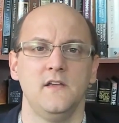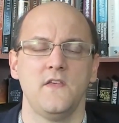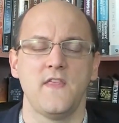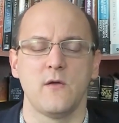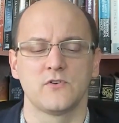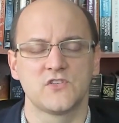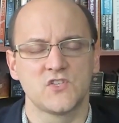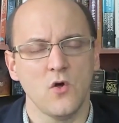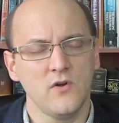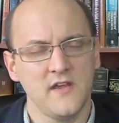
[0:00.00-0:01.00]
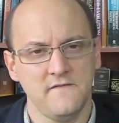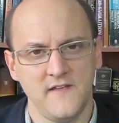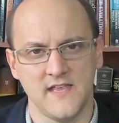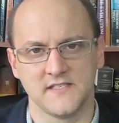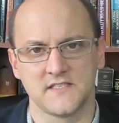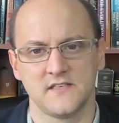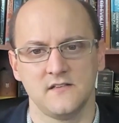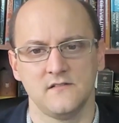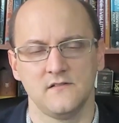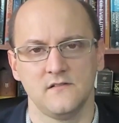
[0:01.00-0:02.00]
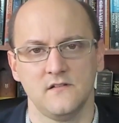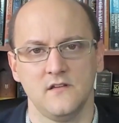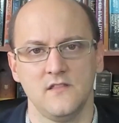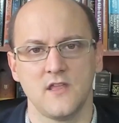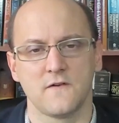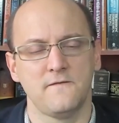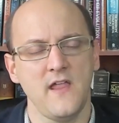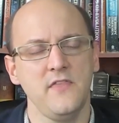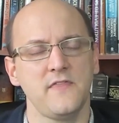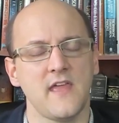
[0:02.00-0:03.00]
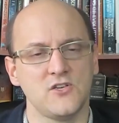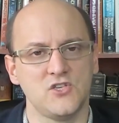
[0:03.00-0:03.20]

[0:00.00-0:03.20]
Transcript: That they were so convinced their faith that